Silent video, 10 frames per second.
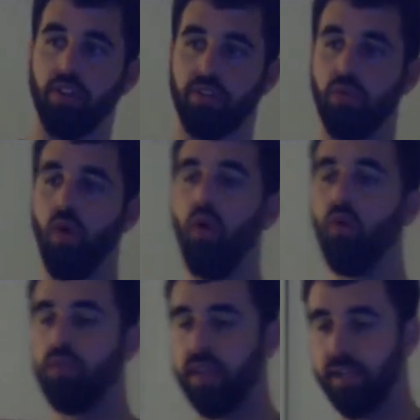to
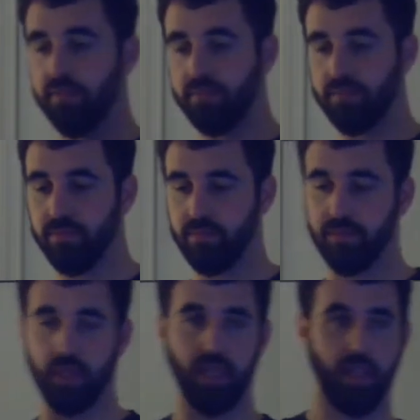hold it
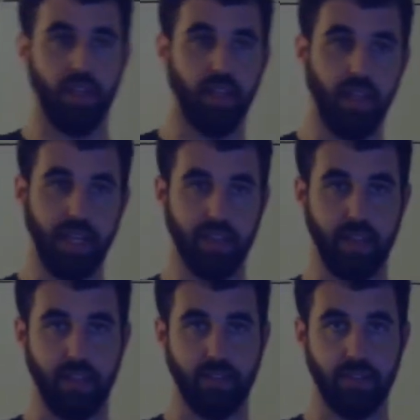like
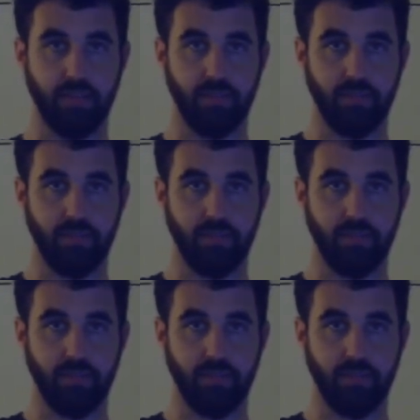this